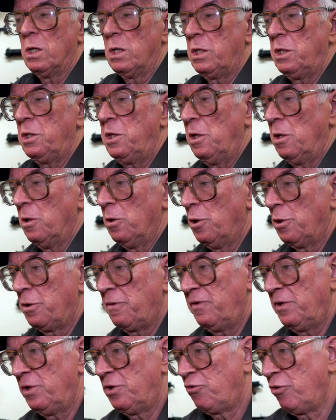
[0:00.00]
He did a lot
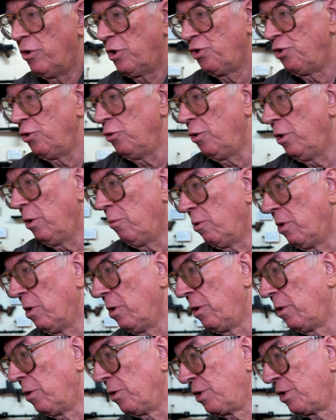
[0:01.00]
of his trick shooting with a little